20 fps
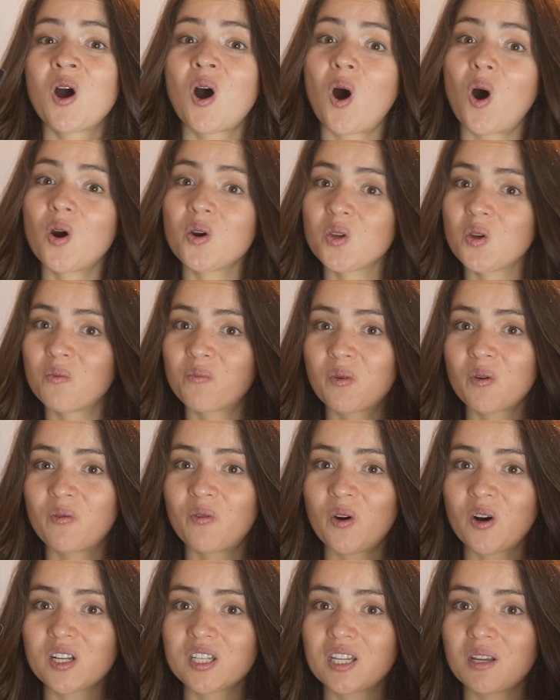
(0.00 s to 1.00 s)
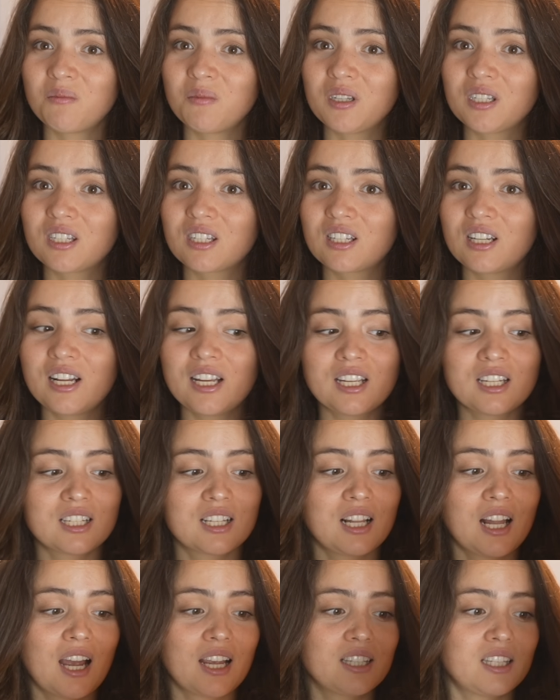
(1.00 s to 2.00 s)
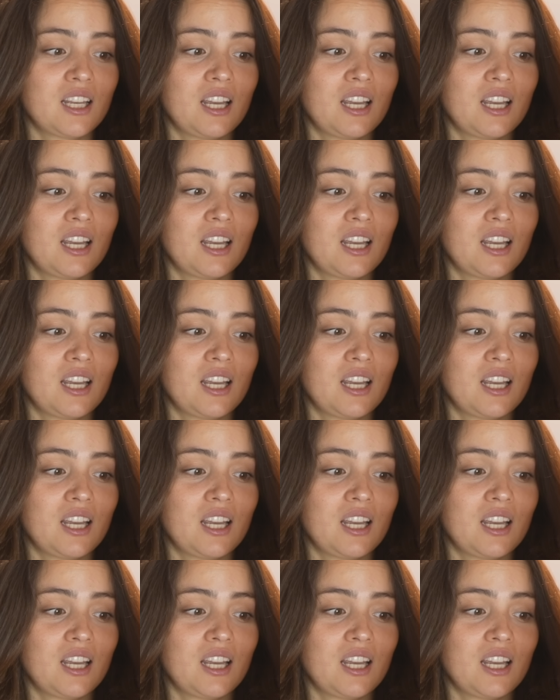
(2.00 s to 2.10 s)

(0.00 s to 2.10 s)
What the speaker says: or you prefer semi-slicks like